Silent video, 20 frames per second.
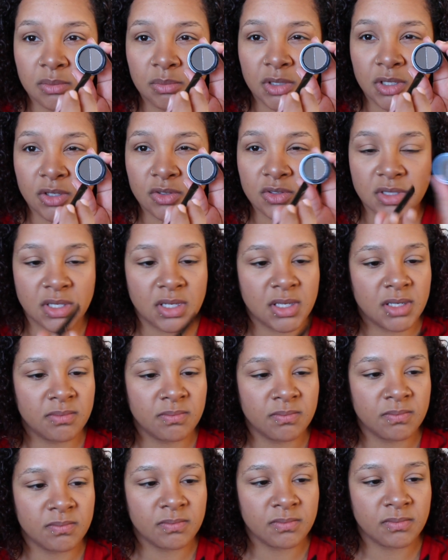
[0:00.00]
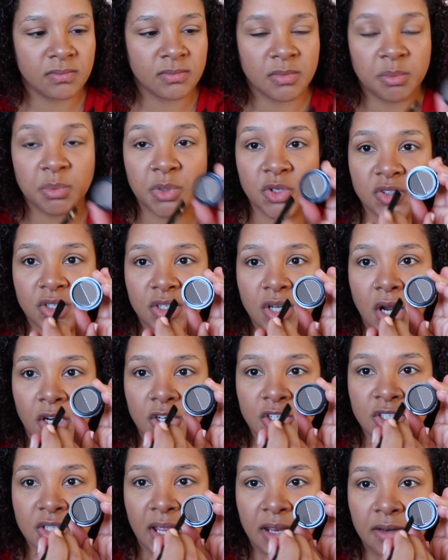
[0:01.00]
Let me use the
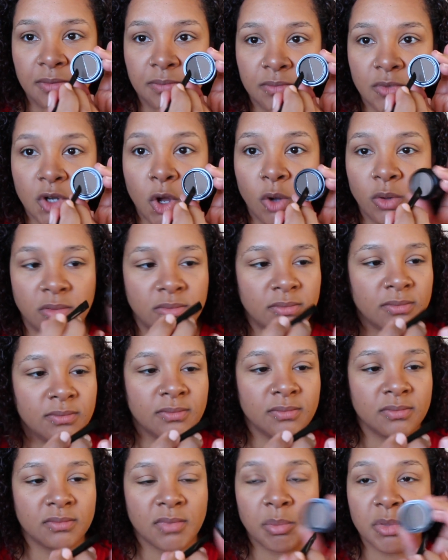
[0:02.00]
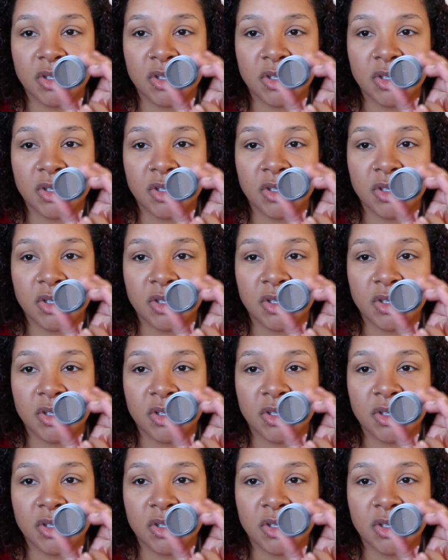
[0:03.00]
darker shade. No, let